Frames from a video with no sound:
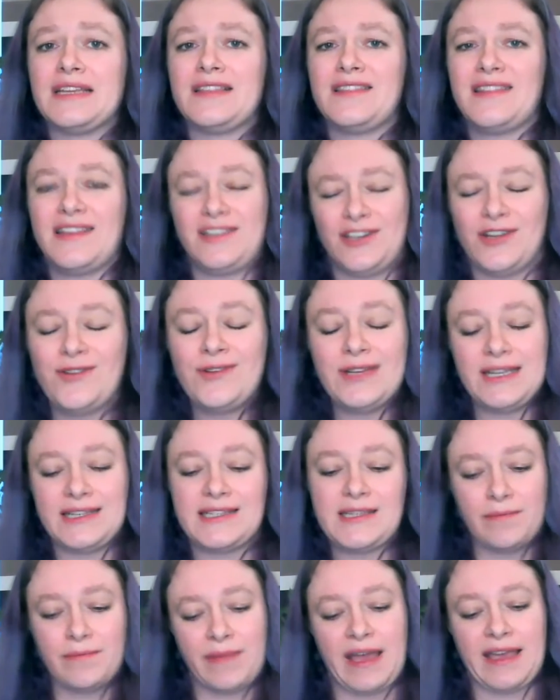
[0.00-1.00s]
then you need
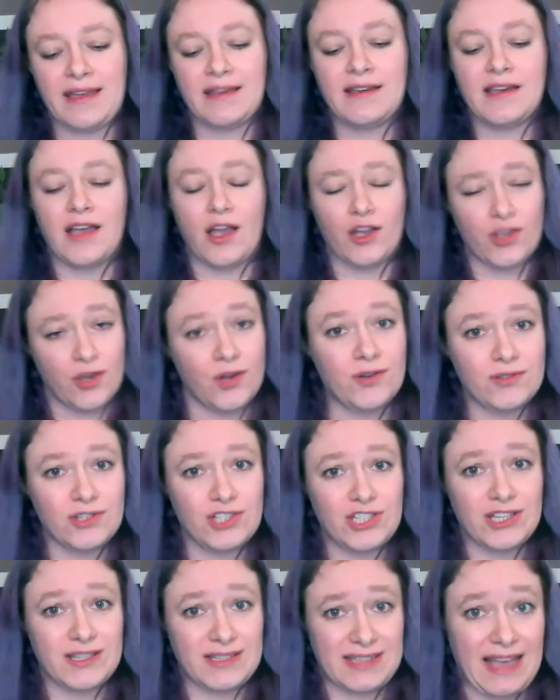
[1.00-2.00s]
to make a
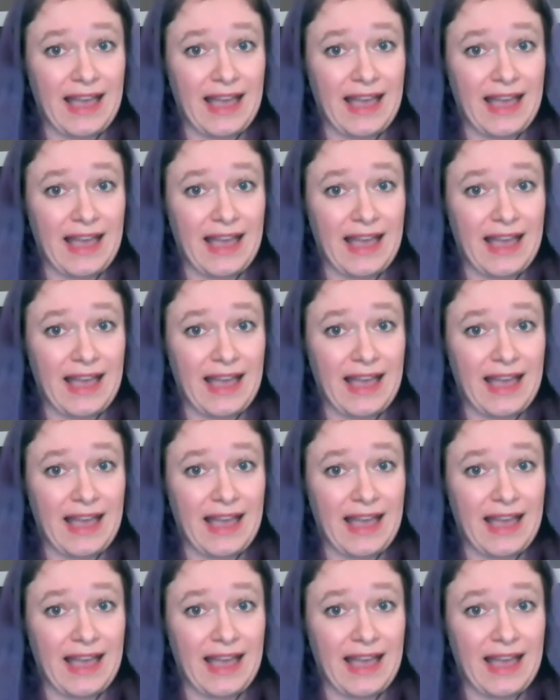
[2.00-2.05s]
conscious